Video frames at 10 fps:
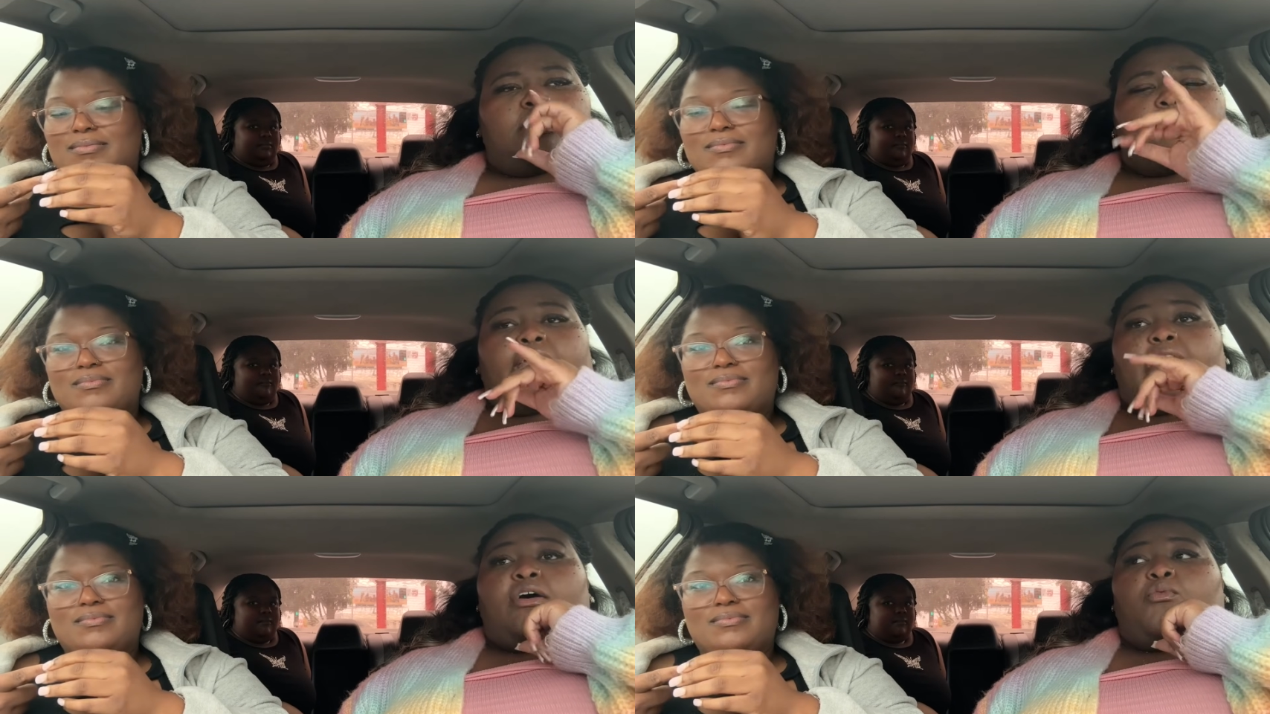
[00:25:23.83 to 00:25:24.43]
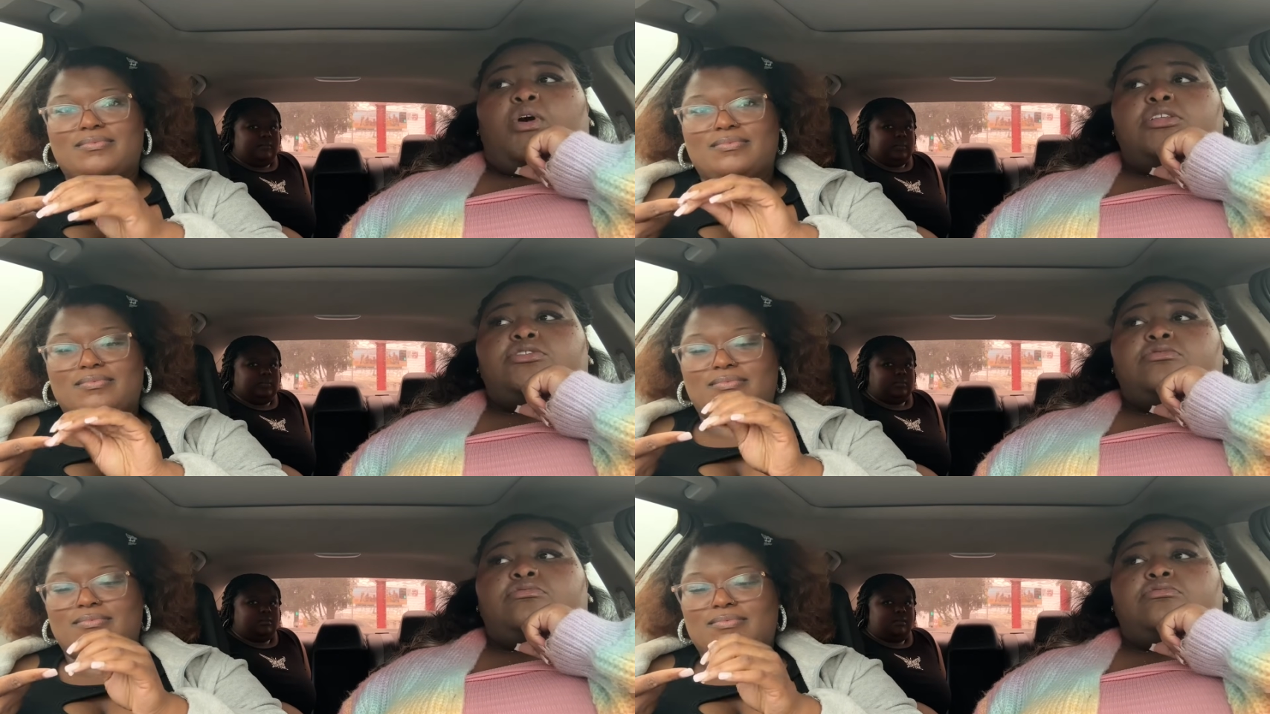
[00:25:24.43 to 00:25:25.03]
Speaker 1: Yeah, once
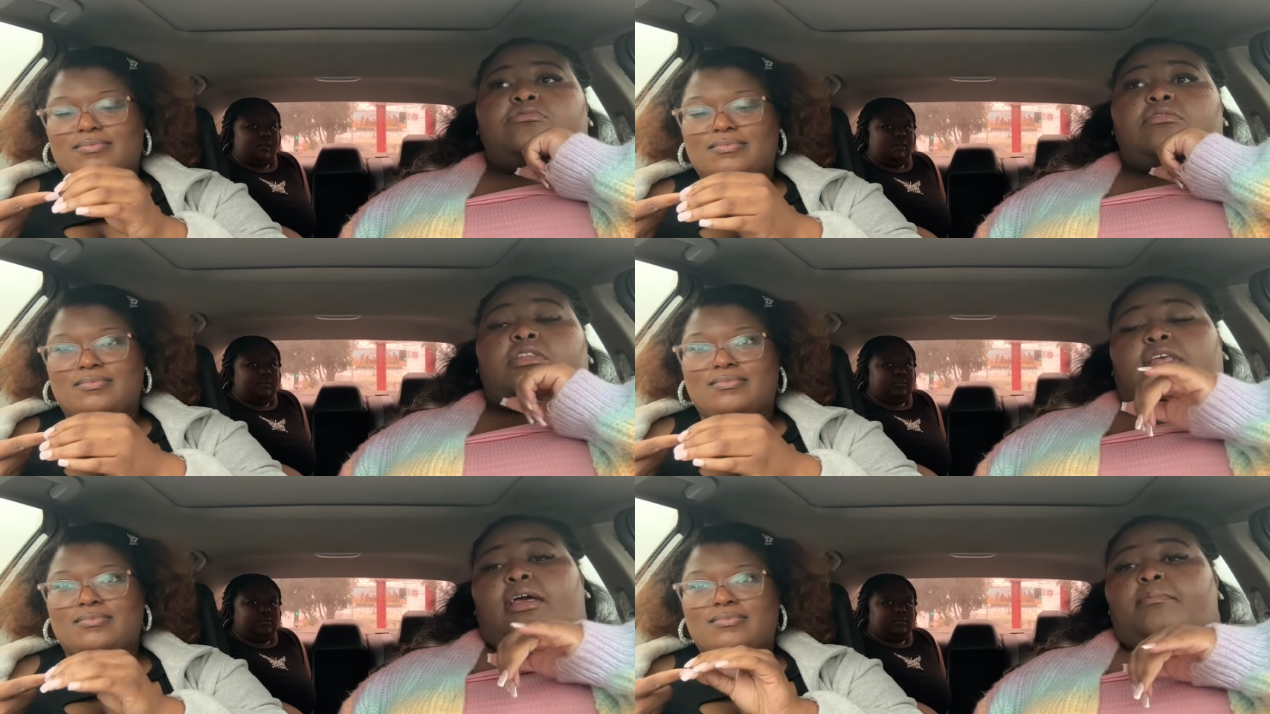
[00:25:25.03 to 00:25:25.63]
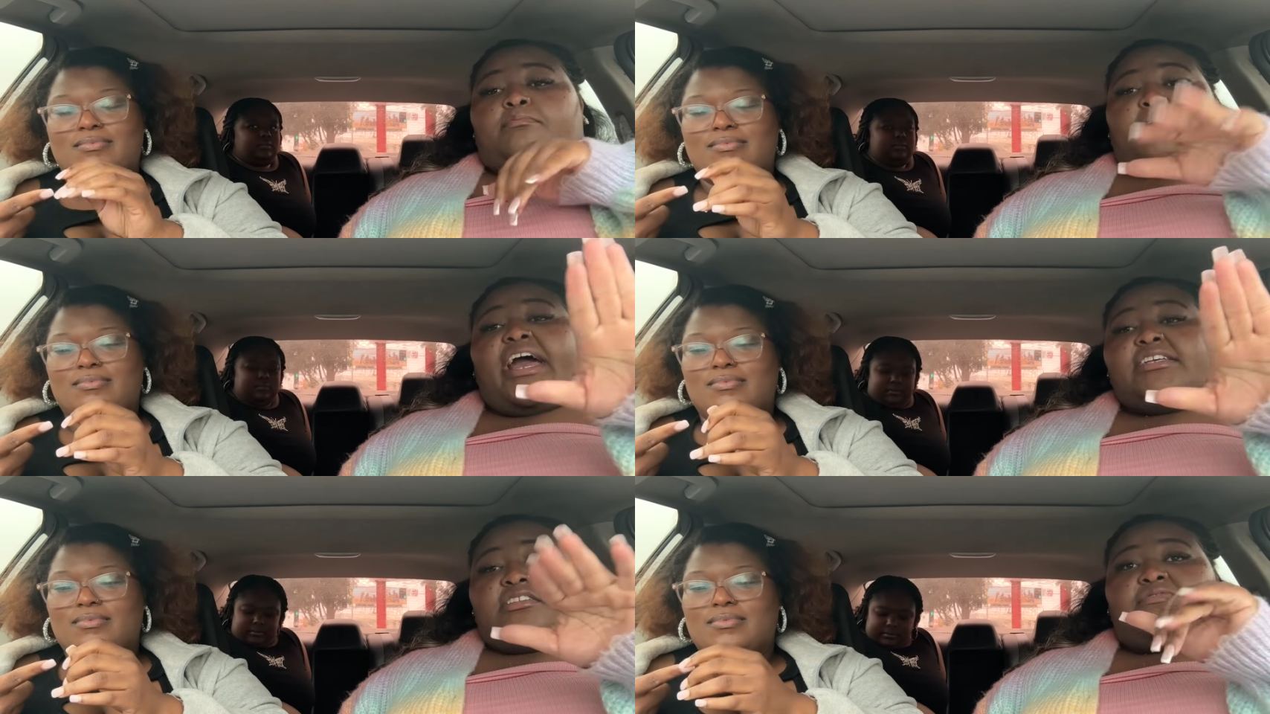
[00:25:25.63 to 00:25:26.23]
you get
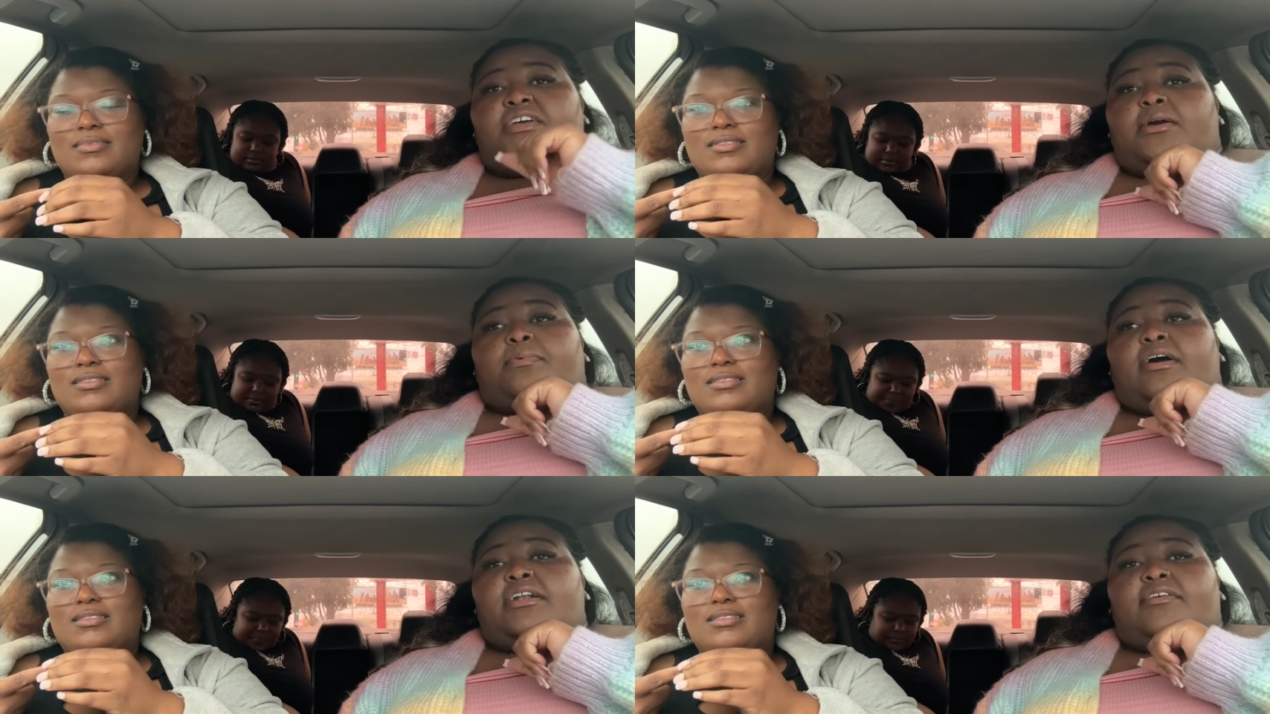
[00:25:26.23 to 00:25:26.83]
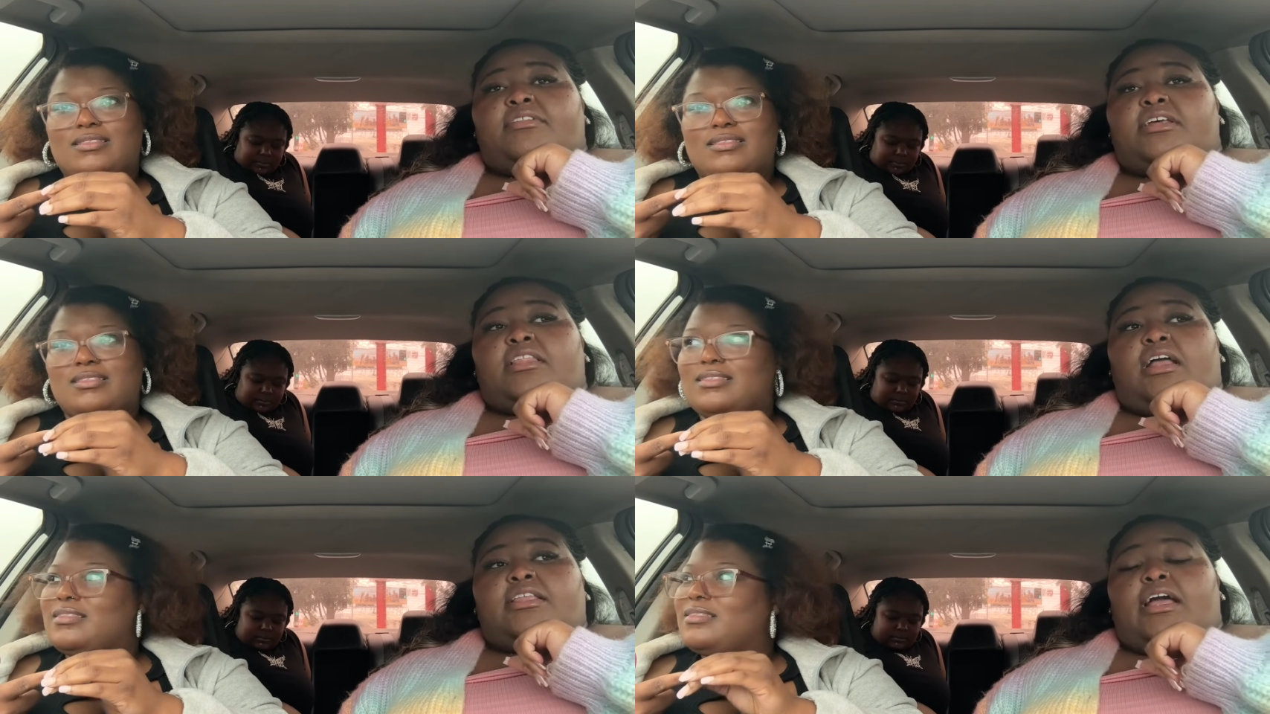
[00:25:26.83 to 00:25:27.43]
past the fig part and everything
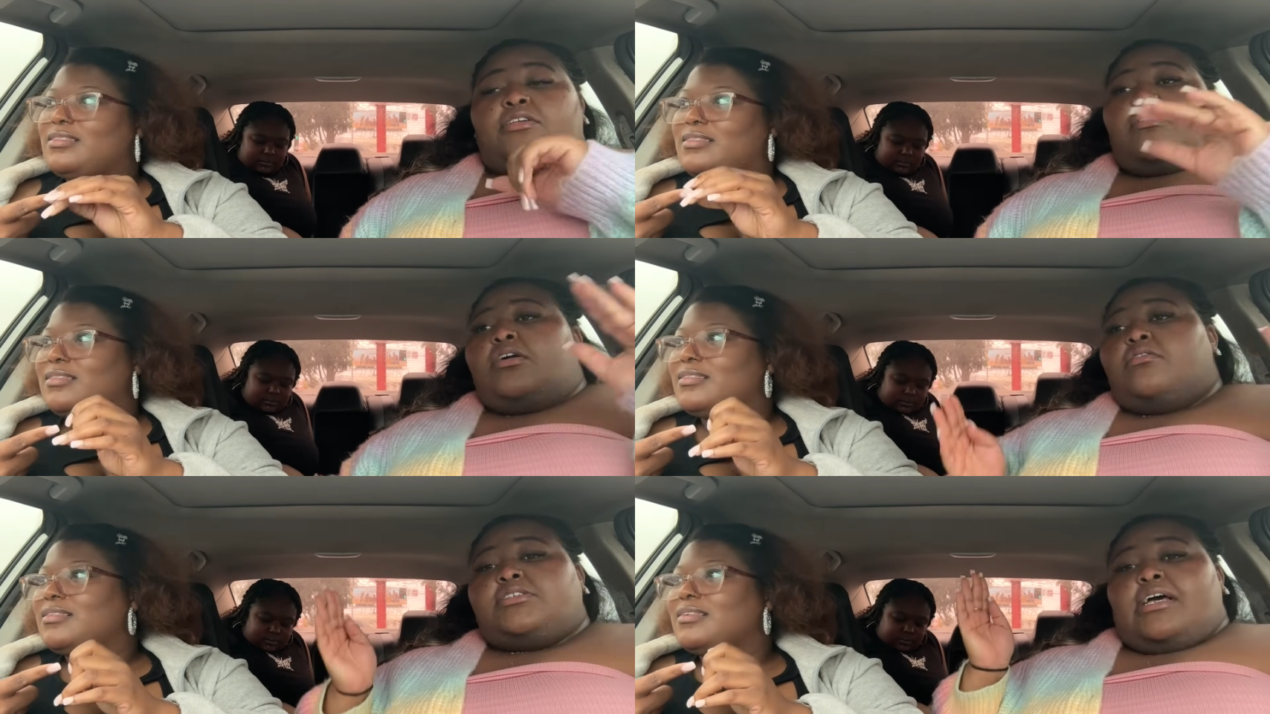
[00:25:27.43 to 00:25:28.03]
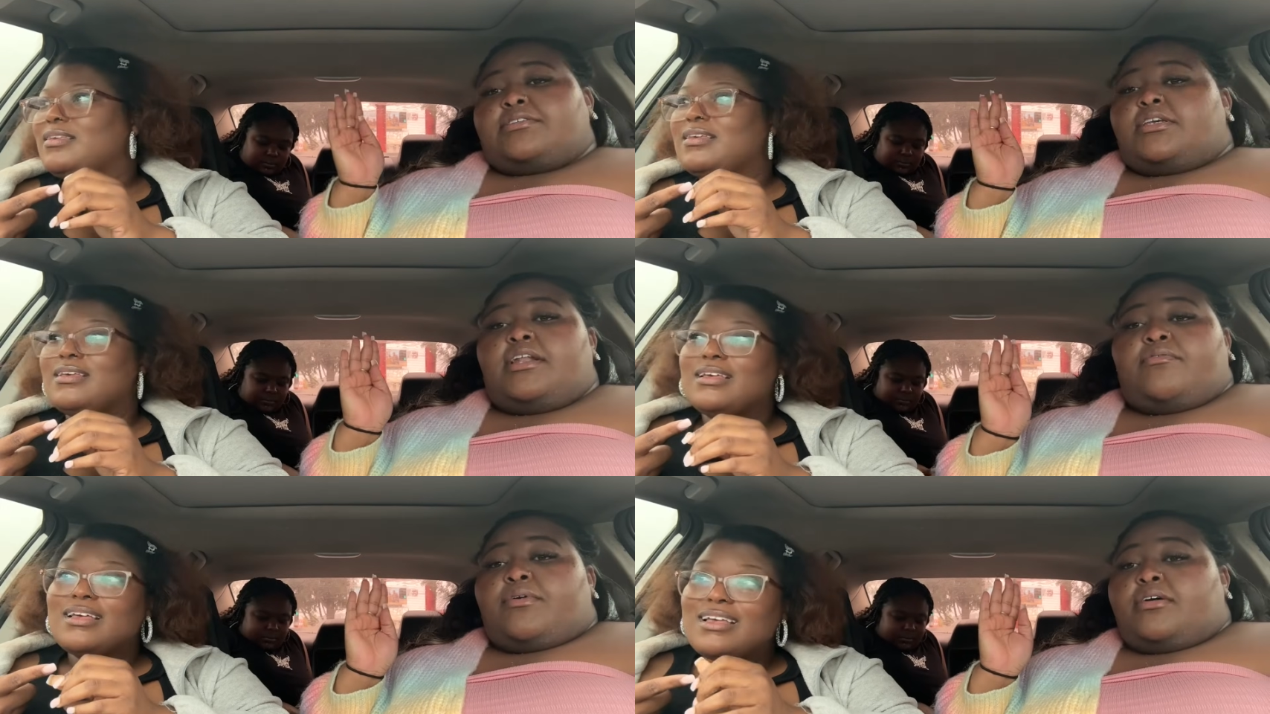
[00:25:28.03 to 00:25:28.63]
like that, you can go sightseeing
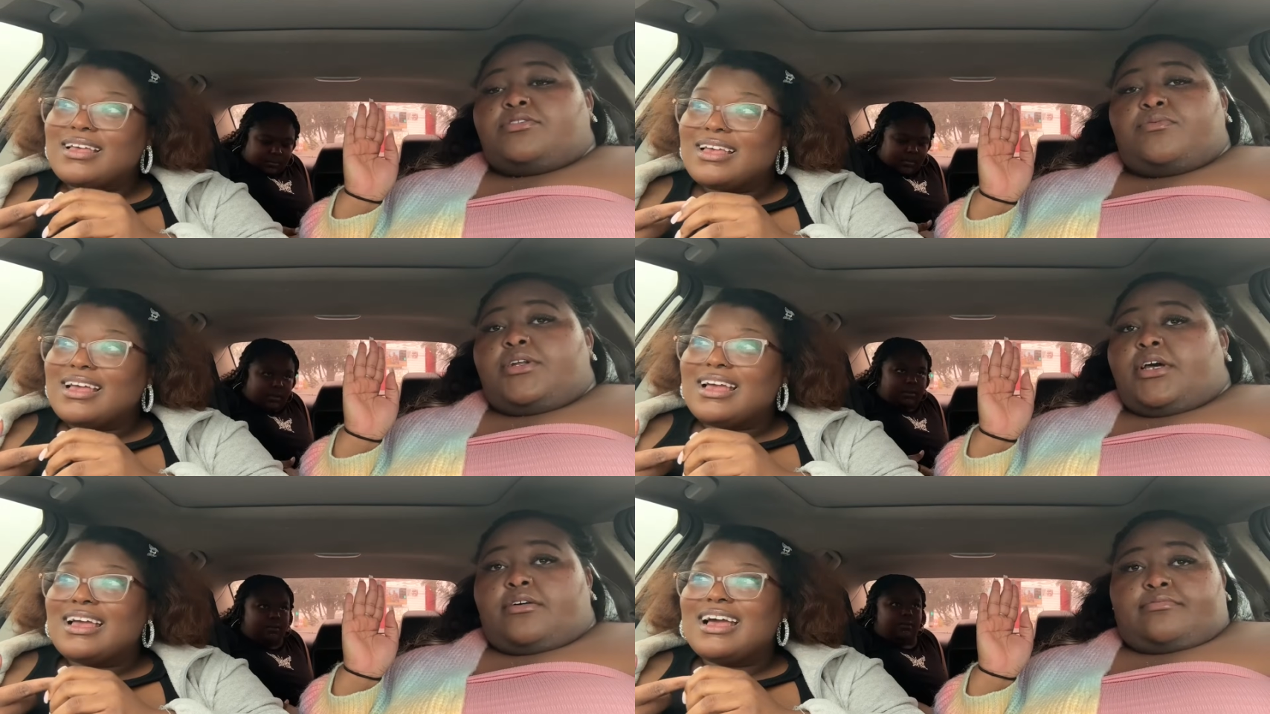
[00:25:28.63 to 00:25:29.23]
everywhere else you want to go.